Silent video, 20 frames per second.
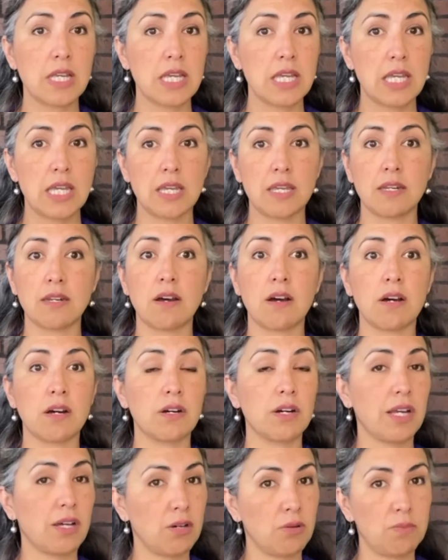in our
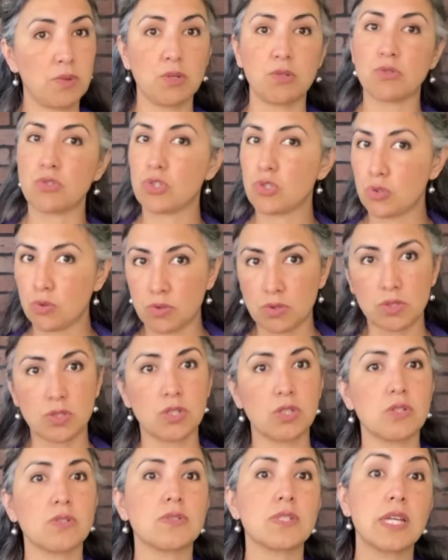elbows,
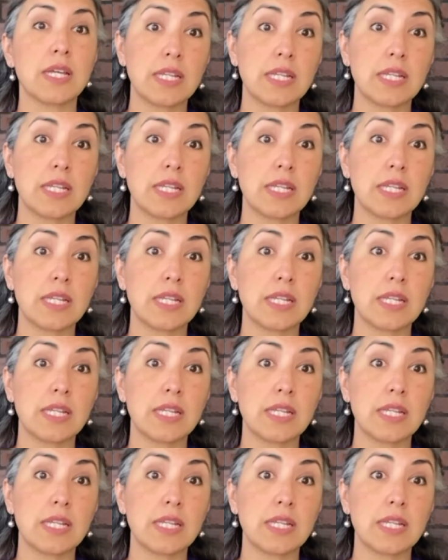shoulders,